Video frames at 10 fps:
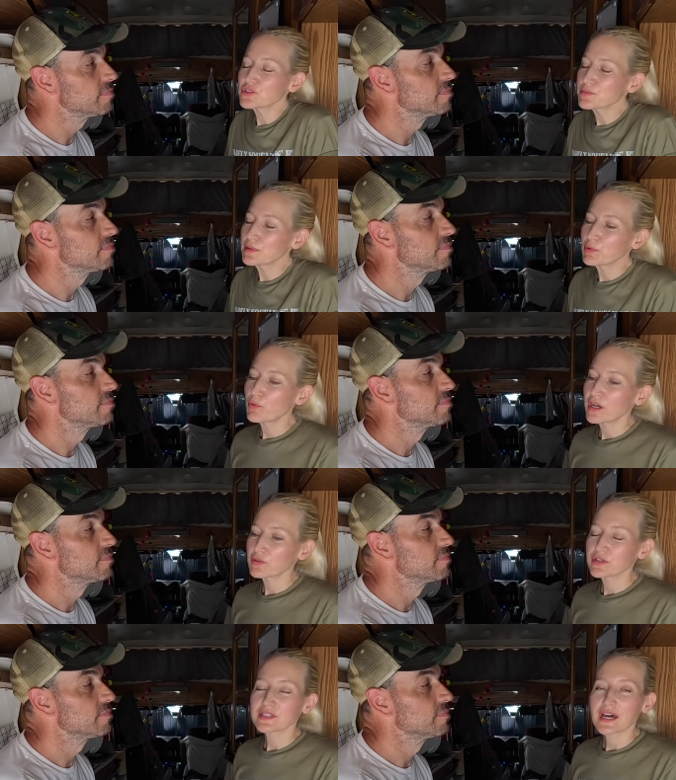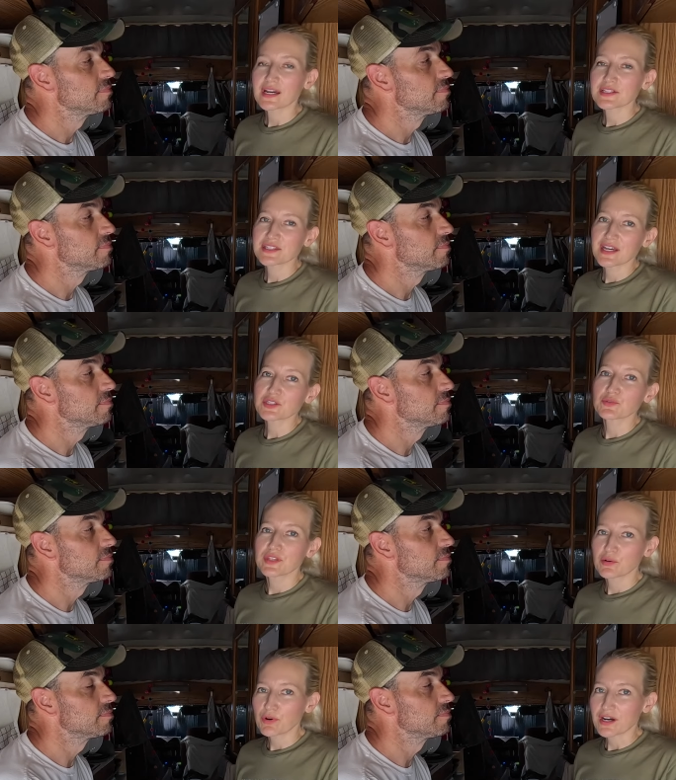Speaker 1: some people want to relax and that's what
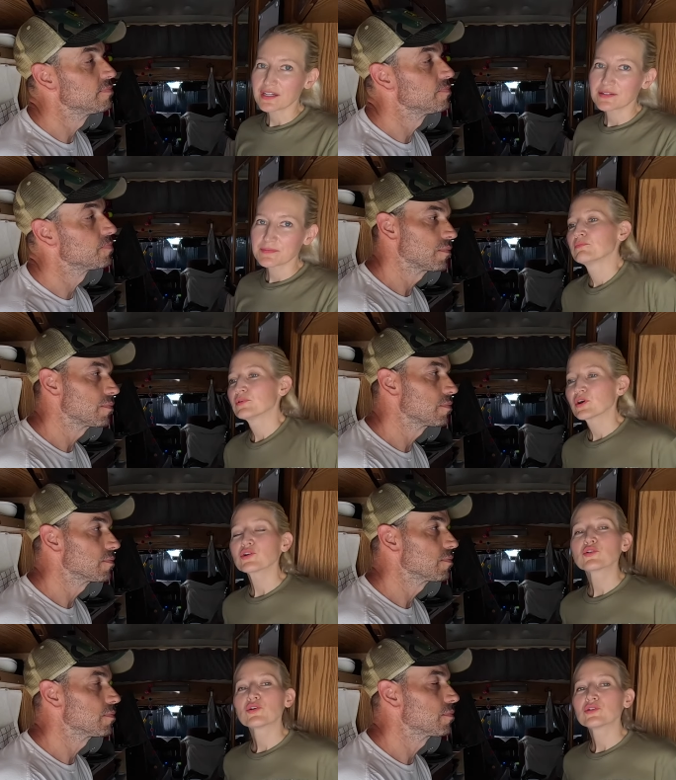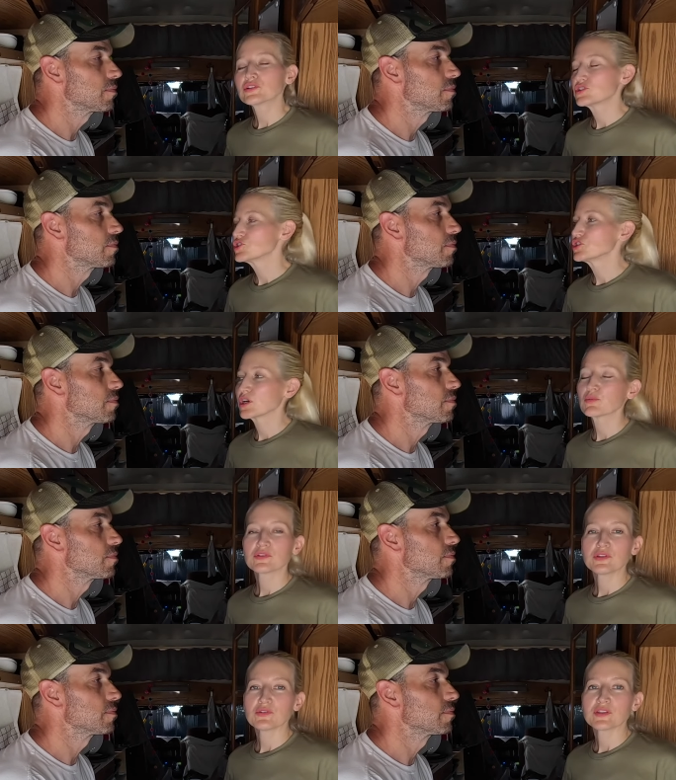they want, but our goal is to share
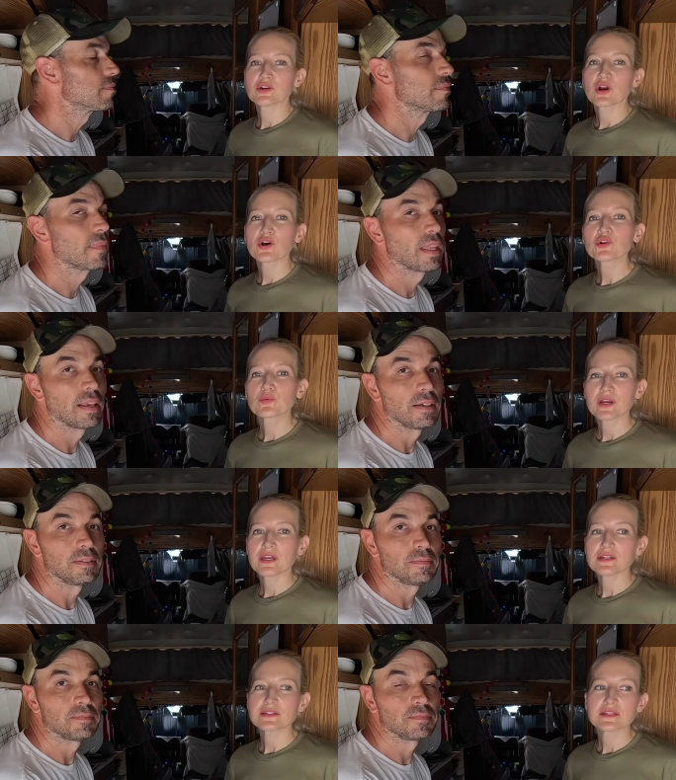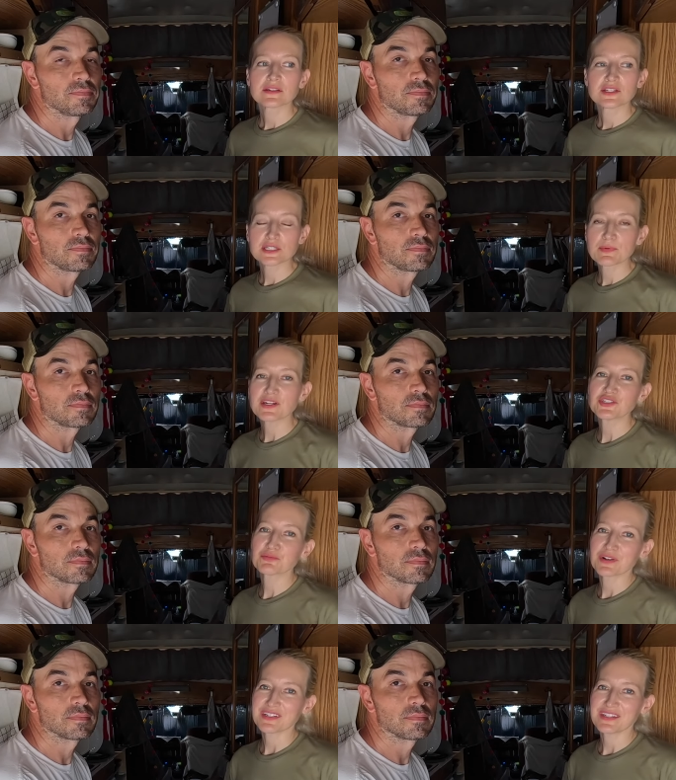with you that there are other ways to spend
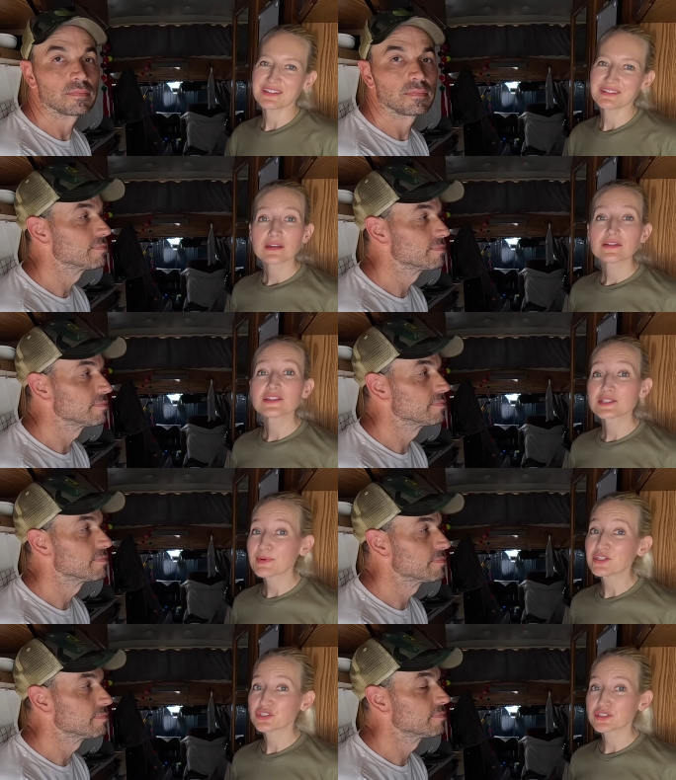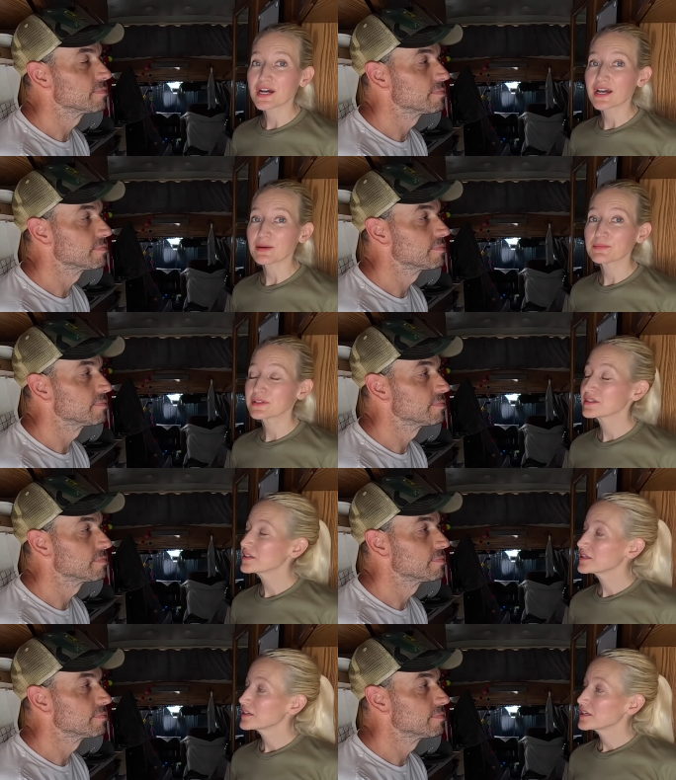your money, to spend your time.
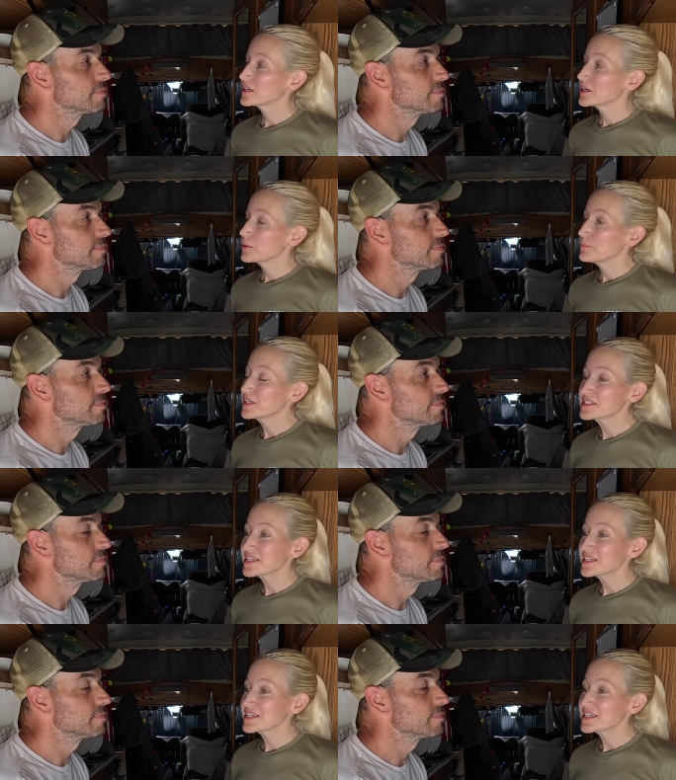Because